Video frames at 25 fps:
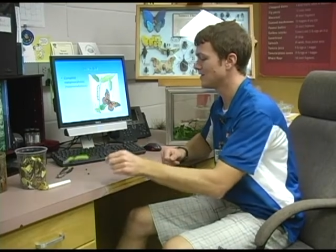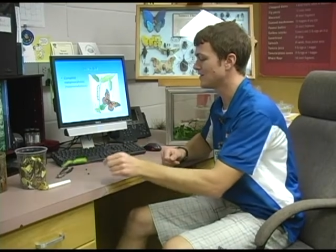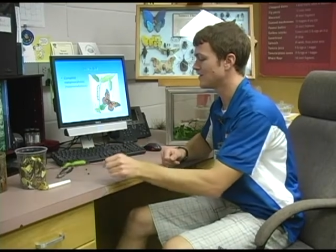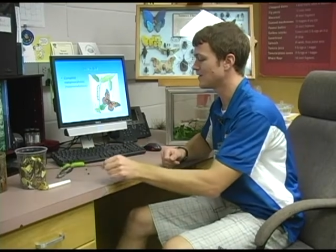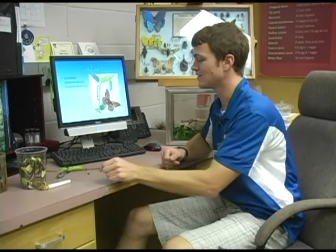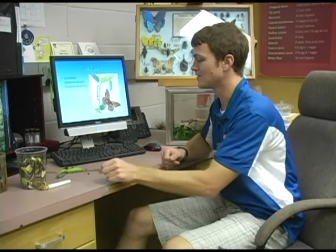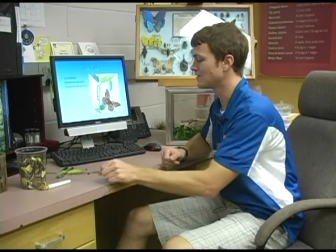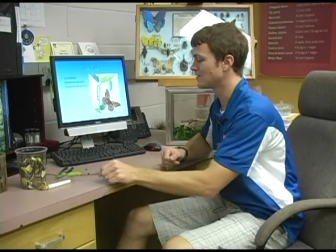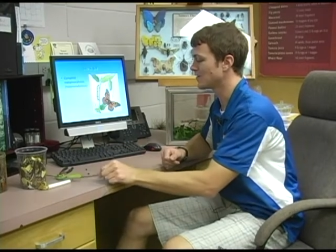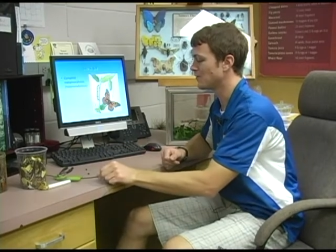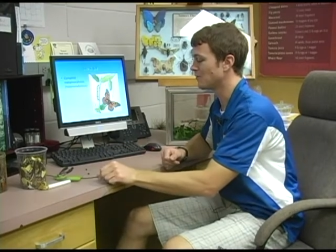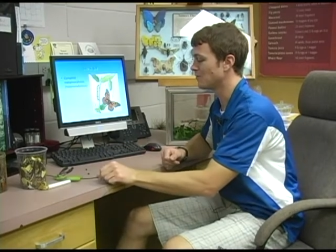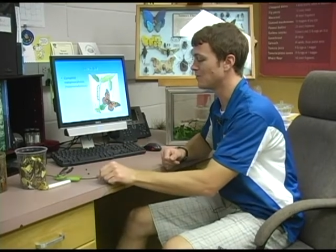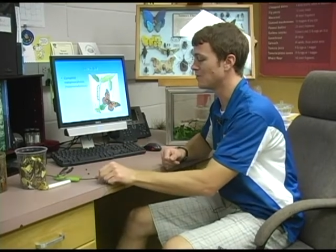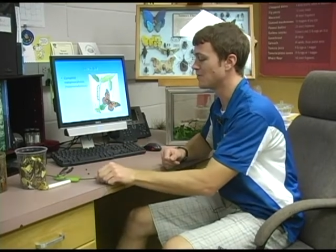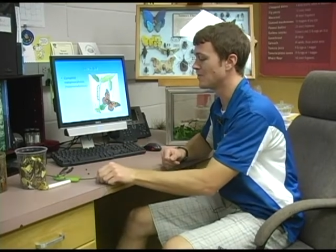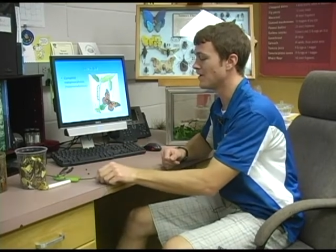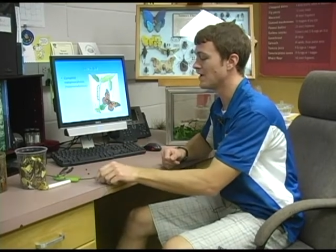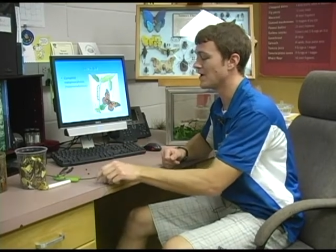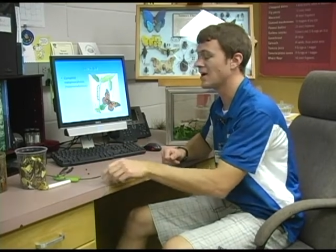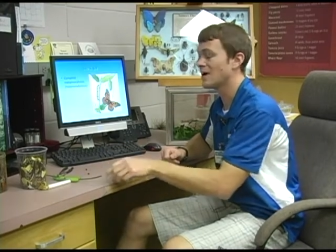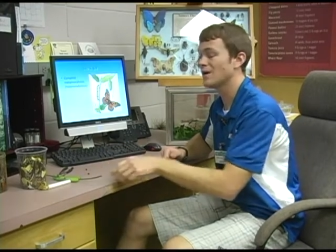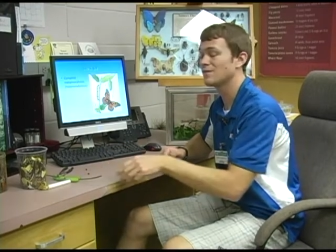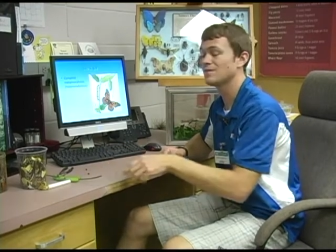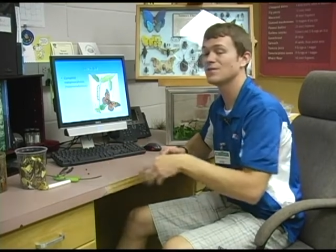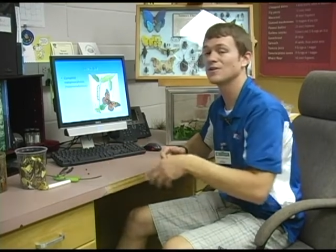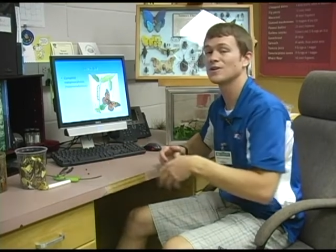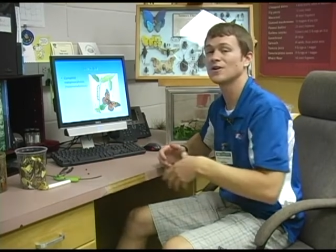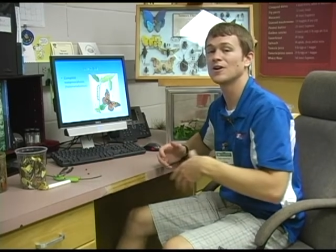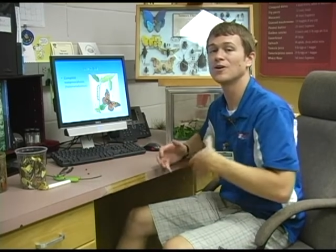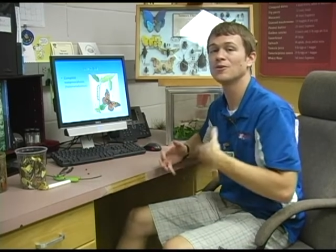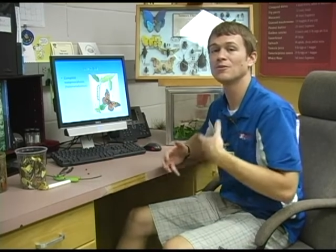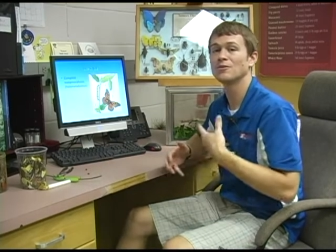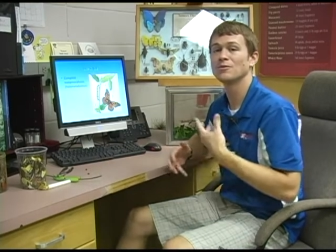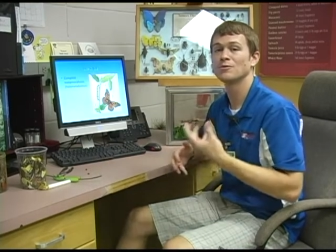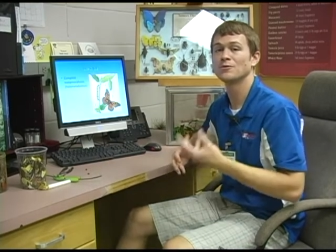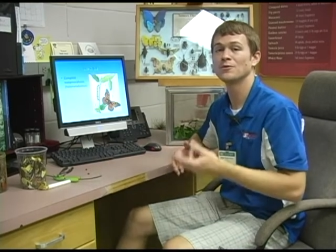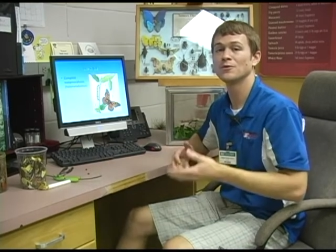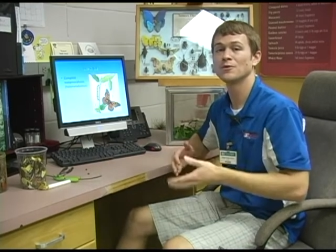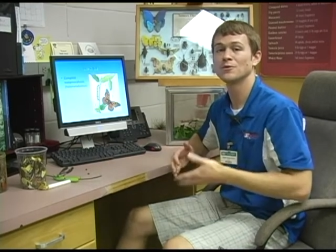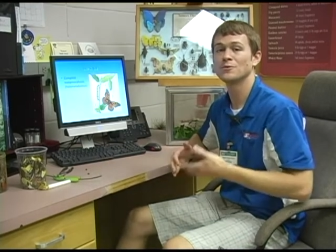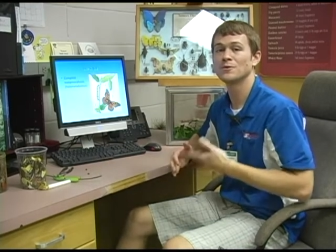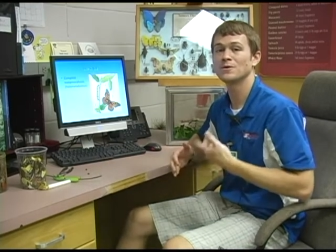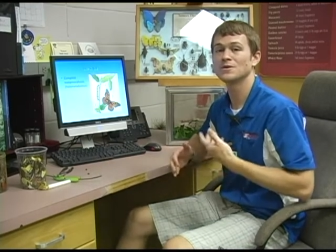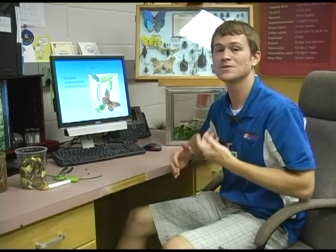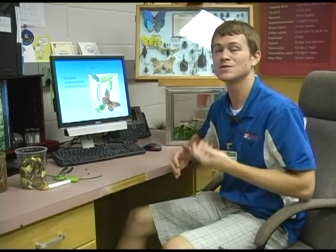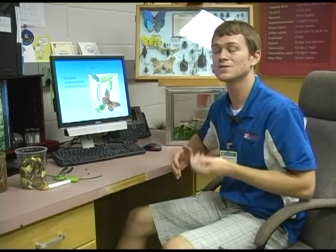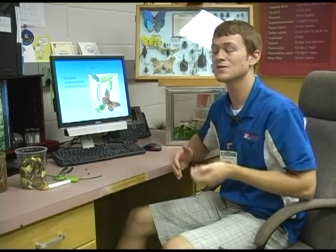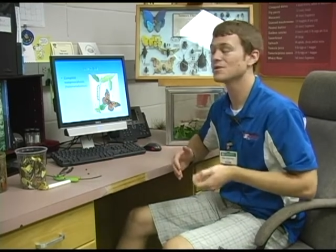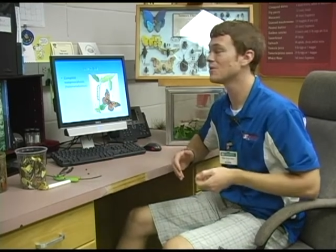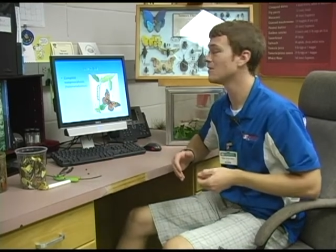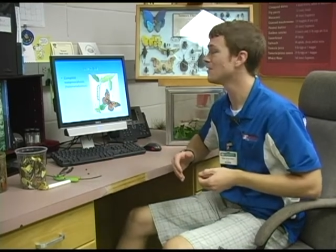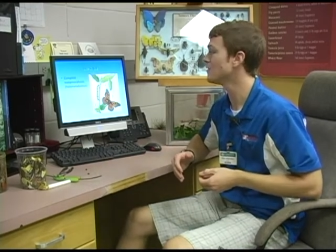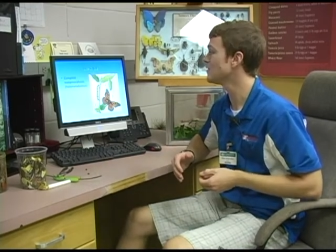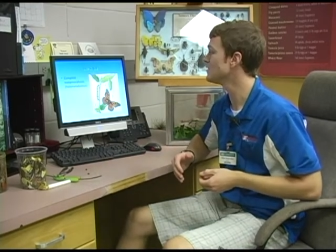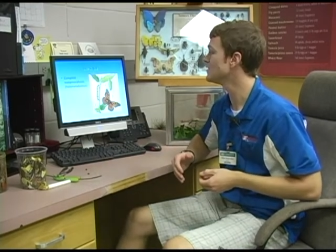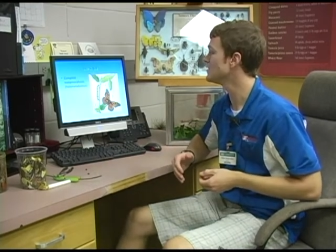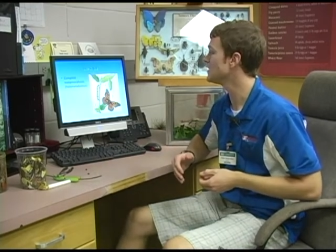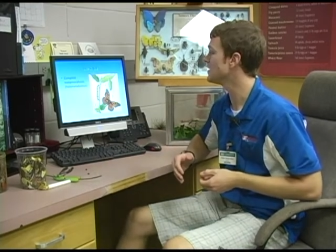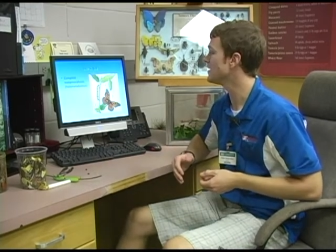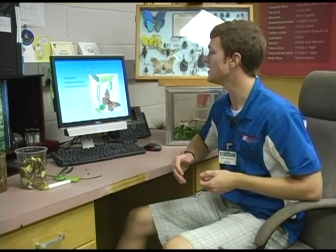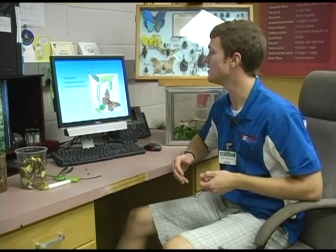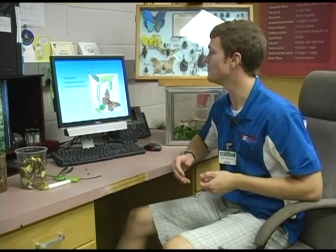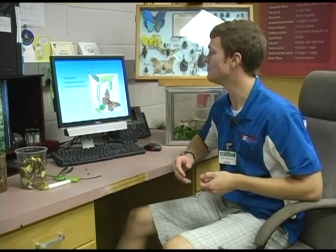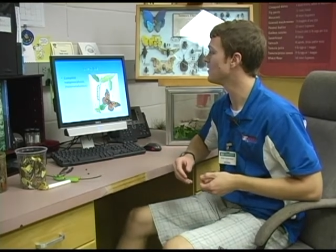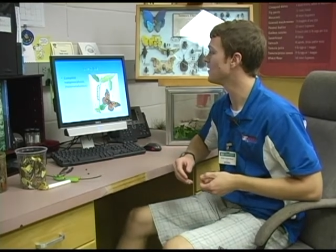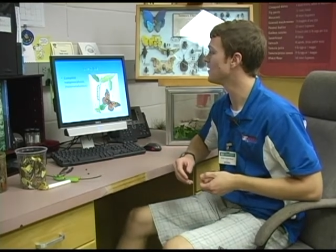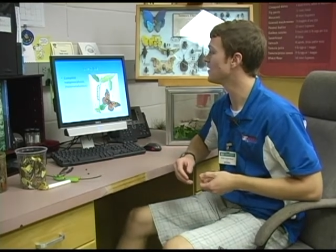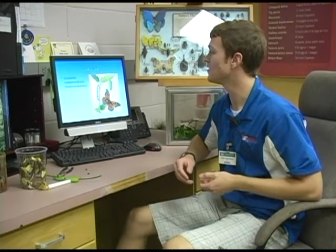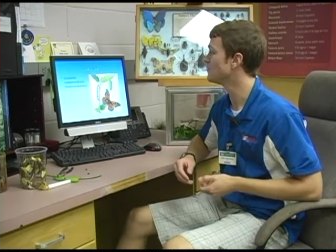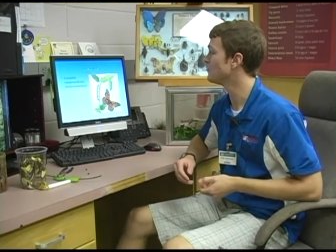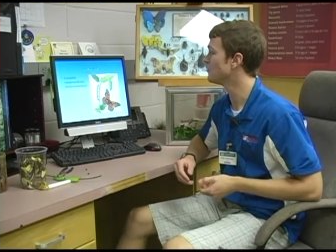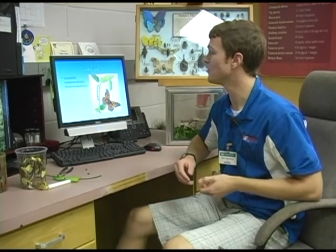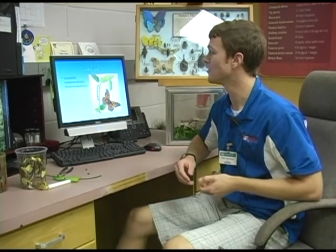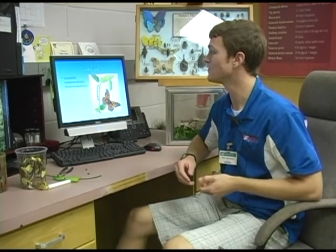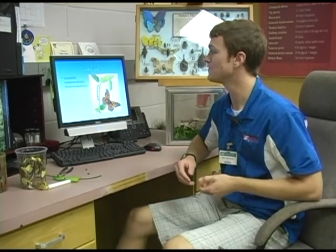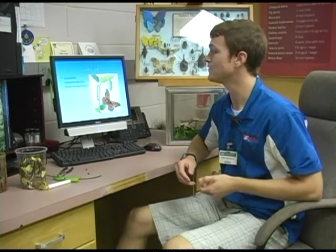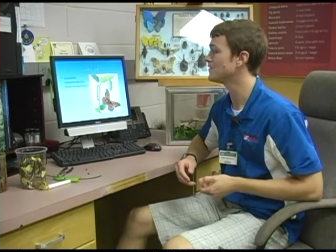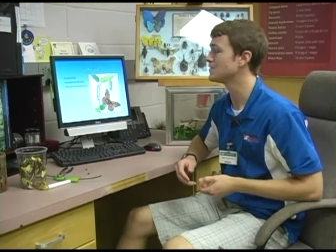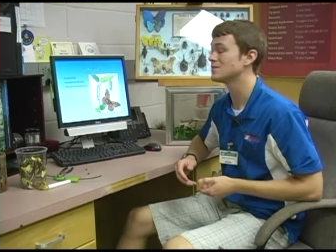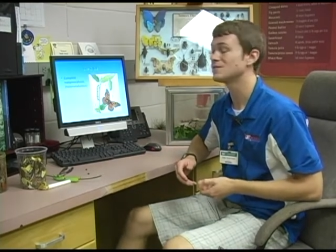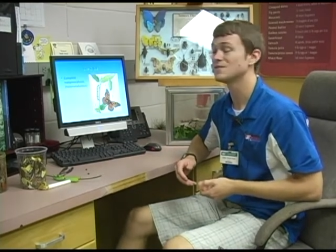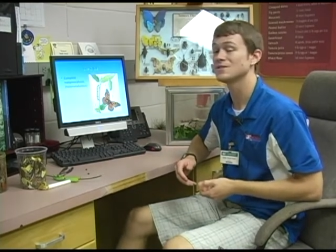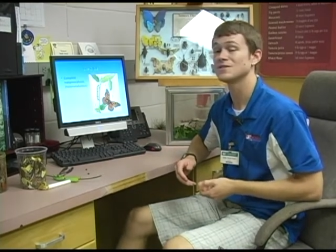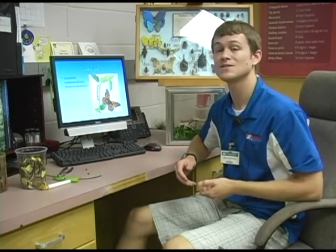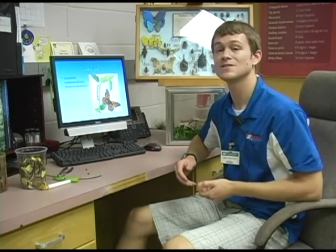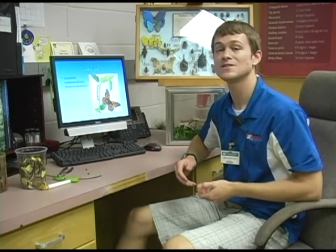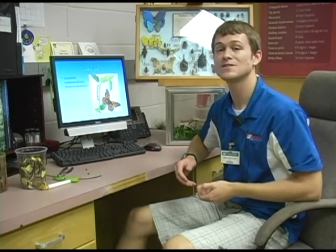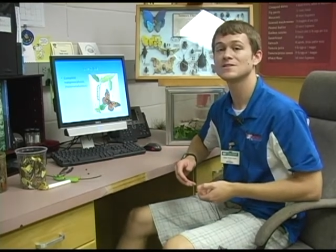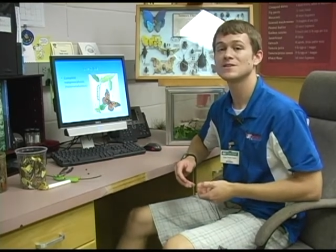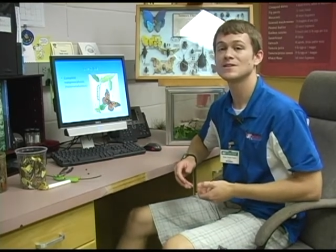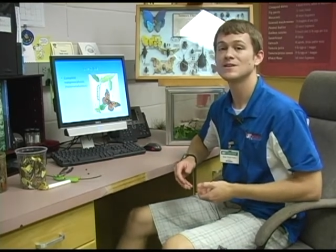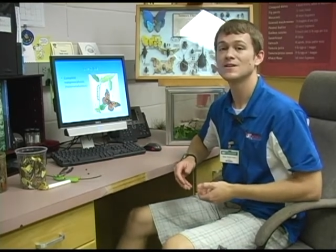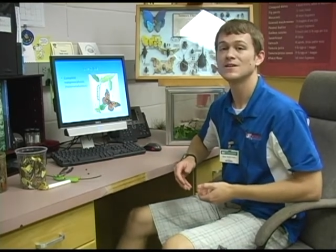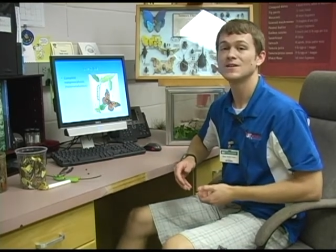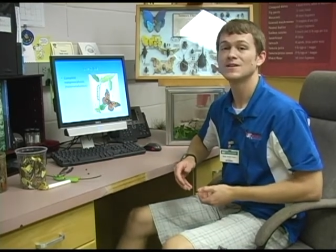And so they have to go through what's called a metamorphosis.